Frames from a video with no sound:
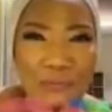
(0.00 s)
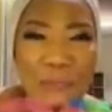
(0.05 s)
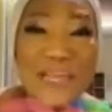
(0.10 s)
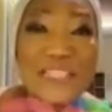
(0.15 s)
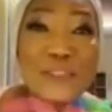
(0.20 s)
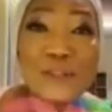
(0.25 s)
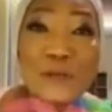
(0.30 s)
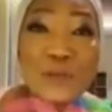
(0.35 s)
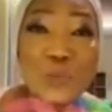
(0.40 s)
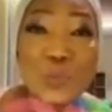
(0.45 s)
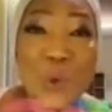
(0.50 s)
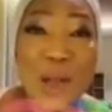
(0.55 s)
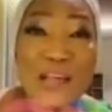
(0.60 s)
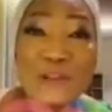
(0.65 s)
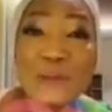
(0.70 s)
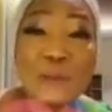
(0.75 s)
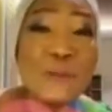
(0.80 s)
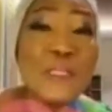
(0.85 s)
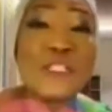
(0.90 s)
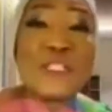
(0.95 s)
Pastors'
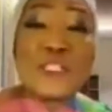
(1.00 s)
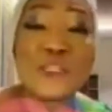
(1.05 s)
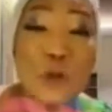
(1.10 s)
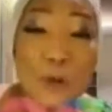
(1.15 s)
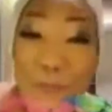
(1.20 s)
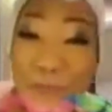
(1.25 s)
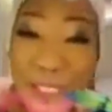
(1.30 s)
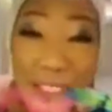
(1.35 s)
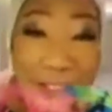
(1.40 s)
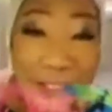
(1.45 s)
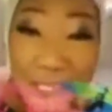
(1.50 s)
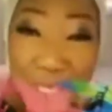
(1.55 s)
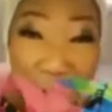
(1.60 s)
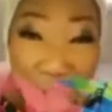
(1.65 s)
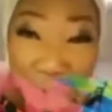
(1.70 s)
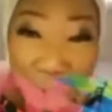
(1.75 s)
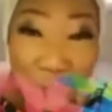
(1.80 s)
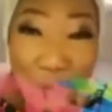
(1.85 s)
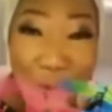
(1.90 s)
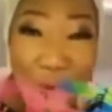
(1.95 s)
wives, please stop this
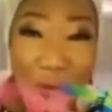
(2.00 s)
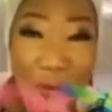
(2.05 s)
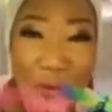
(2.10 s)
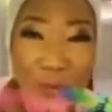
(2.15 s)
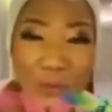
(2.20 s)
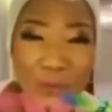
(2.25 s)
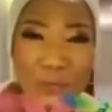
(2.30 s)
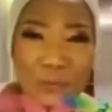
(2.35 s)
evil.